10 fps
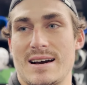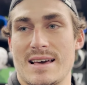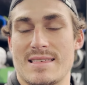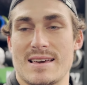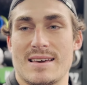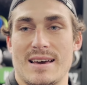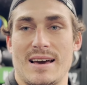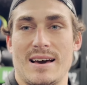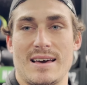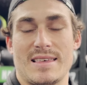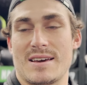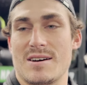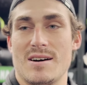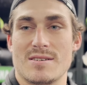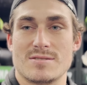I think
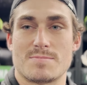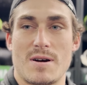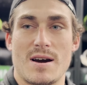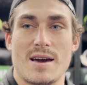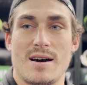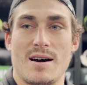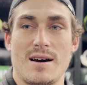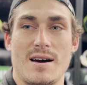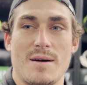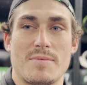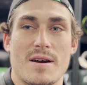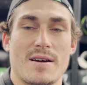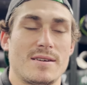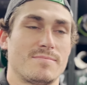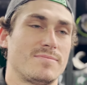Connor's probably up
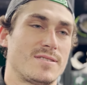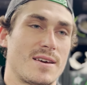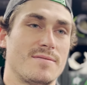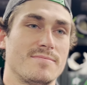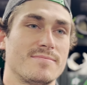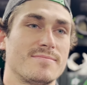there, and Sid.